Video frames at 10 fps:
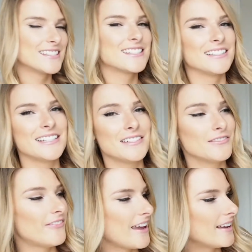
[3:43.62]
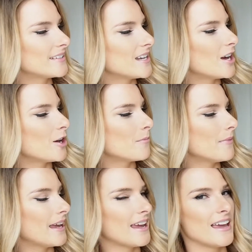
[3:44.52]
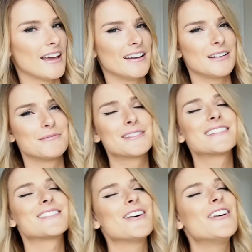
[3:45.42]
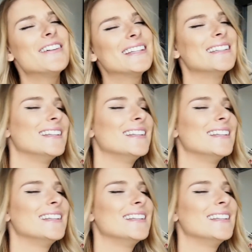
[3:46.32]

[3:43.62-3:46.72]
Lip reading: Celine Phantom, and I'm so in